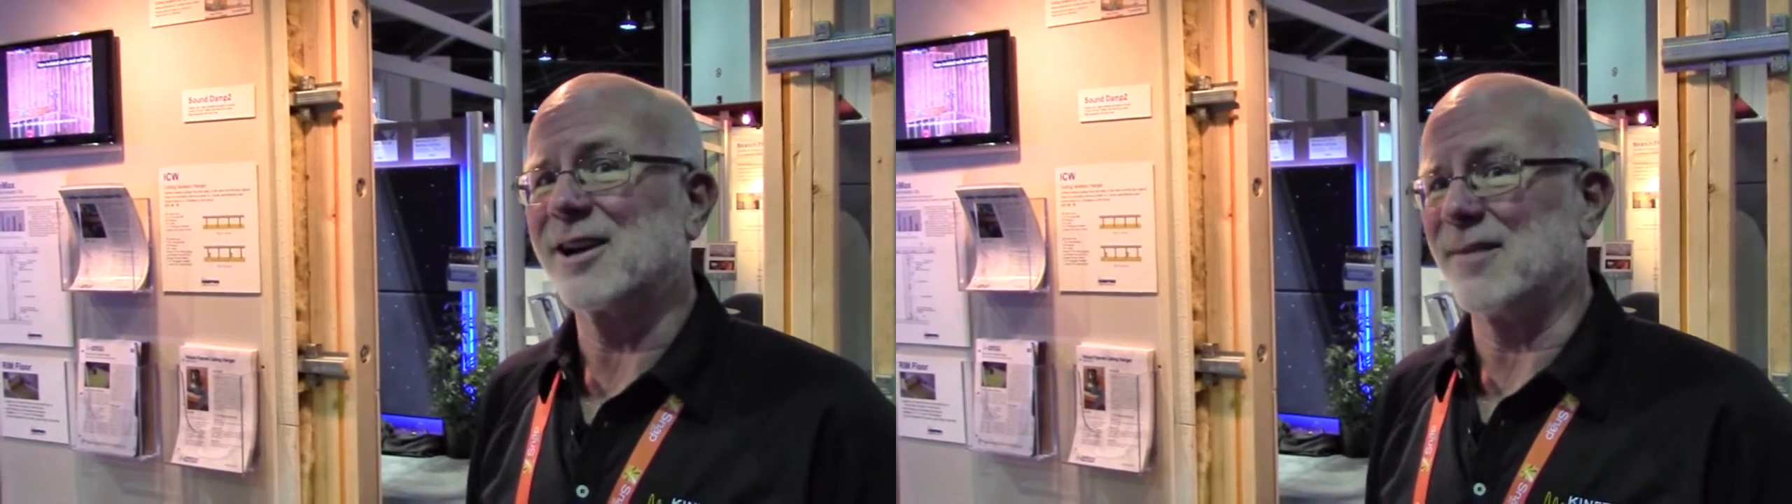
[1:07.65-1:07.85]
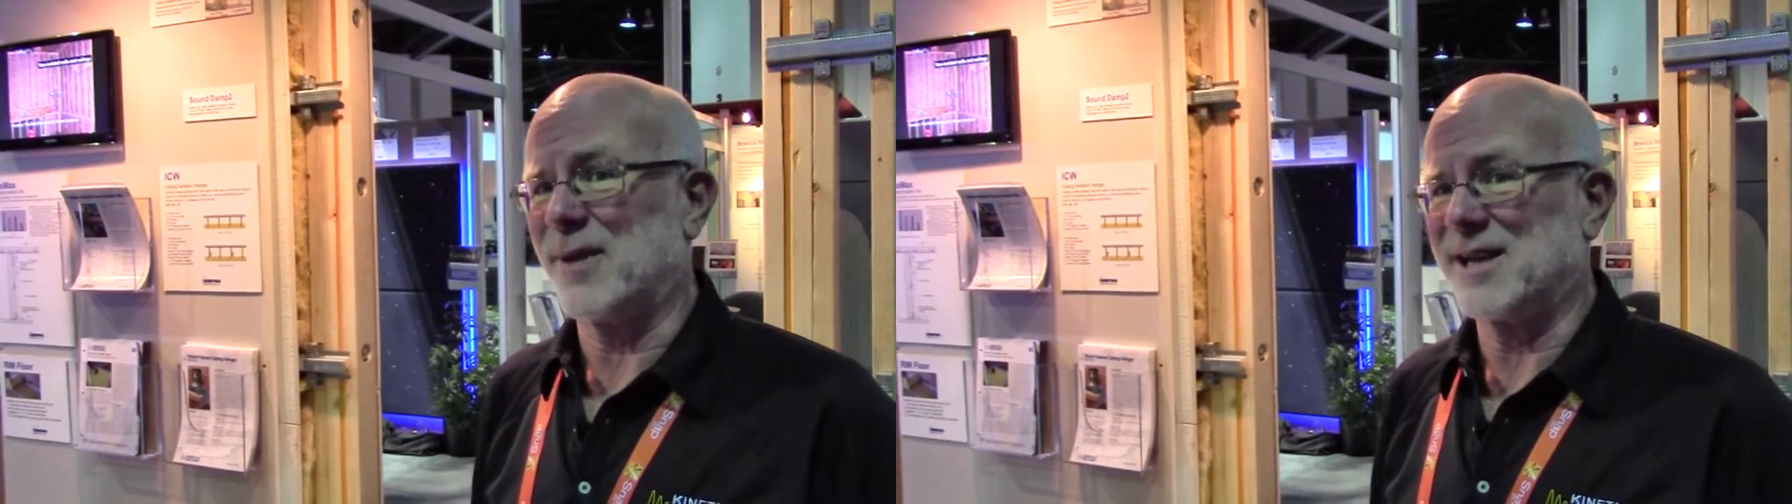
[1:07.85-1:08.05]

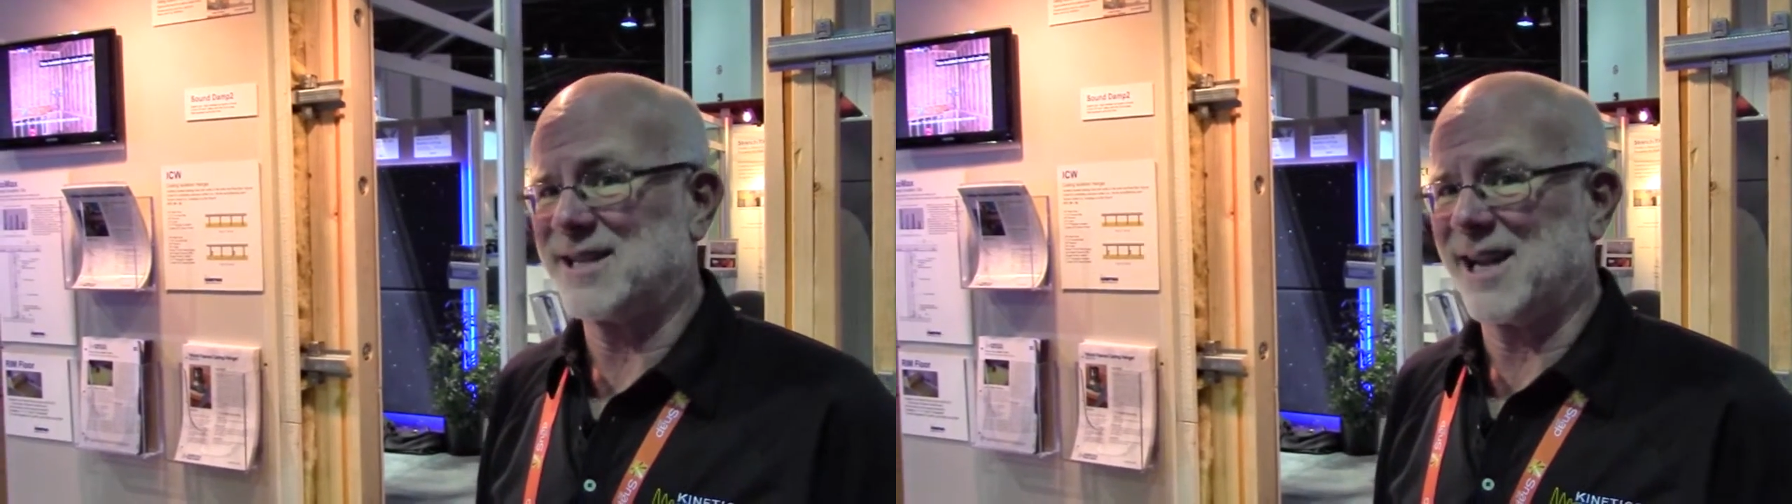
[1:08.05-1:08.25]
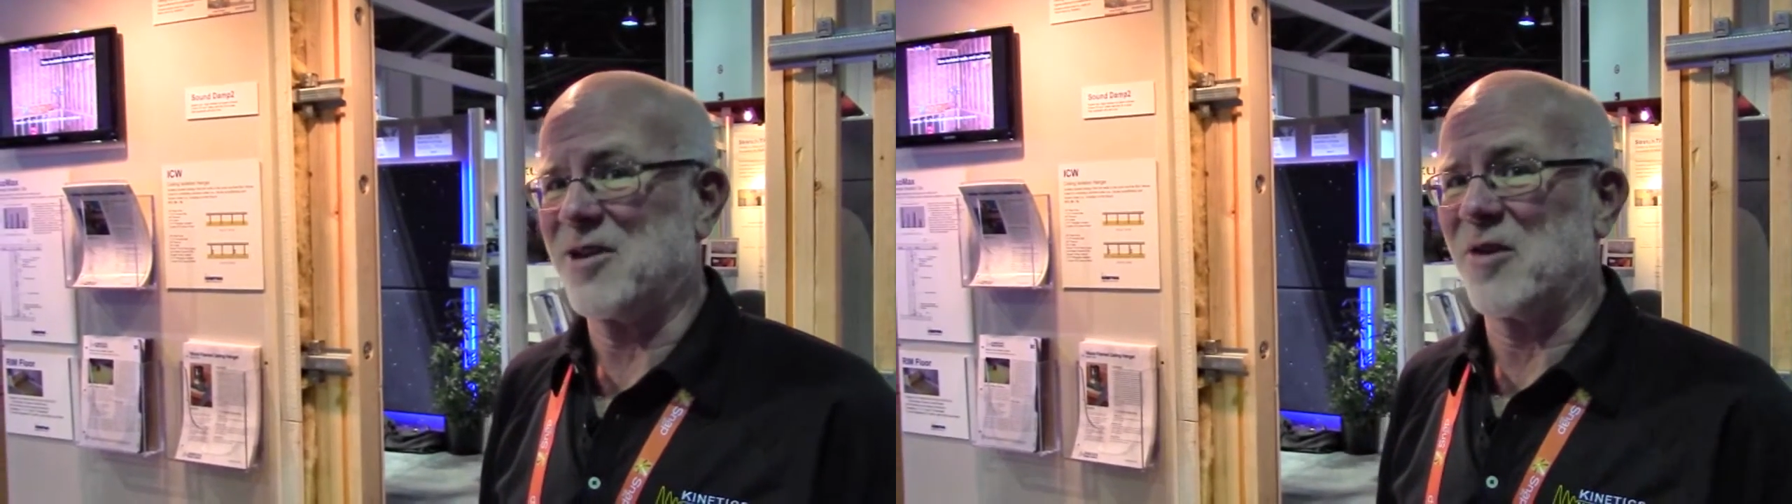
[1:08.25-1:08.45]
can be
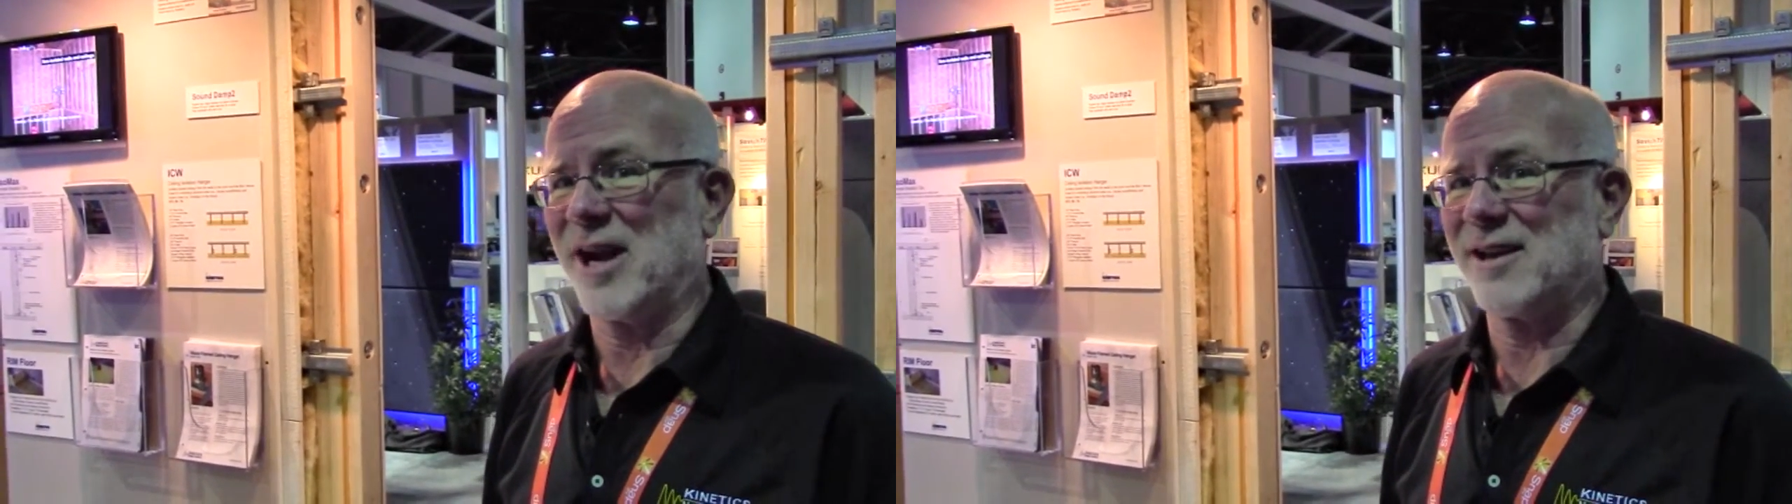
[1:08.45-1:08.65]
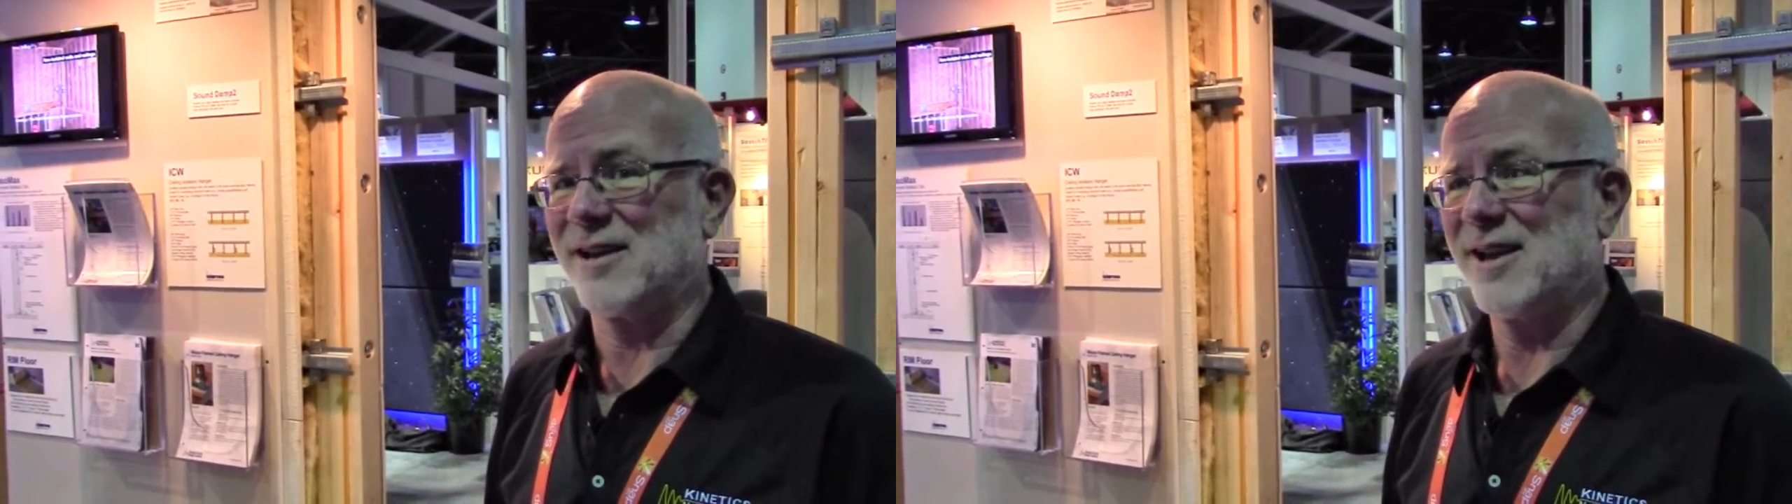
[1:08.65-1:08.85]

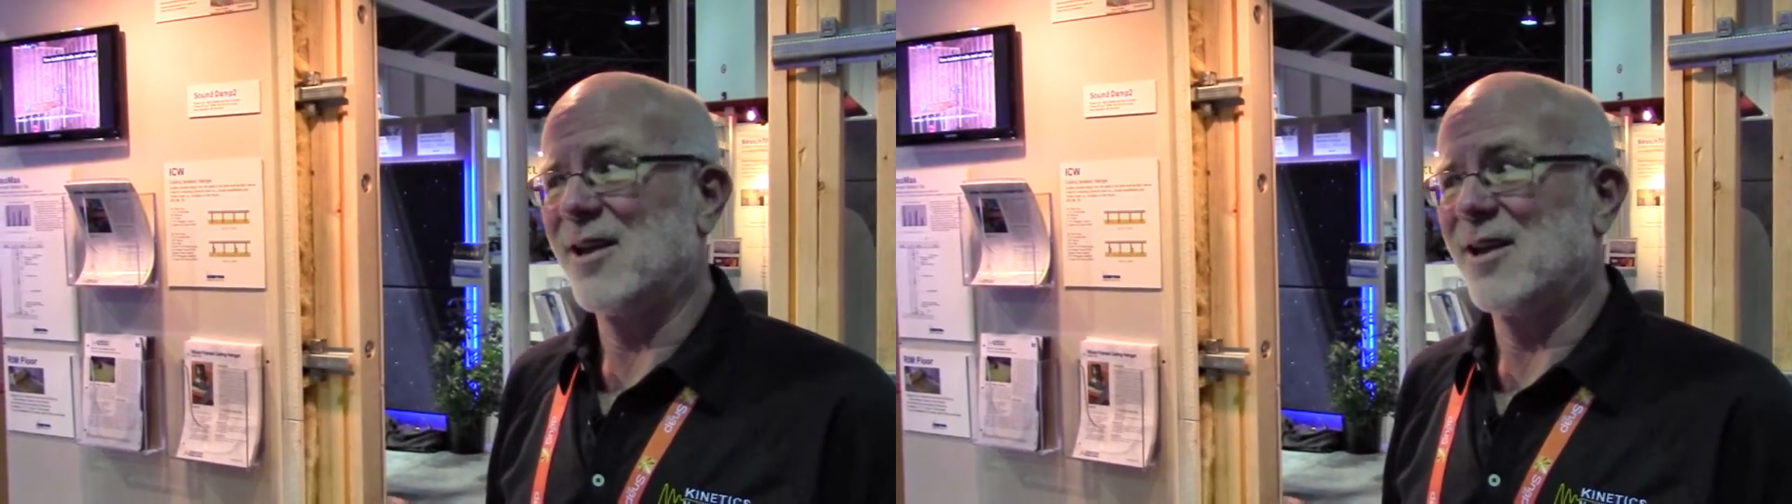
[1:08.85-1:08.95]
attenuated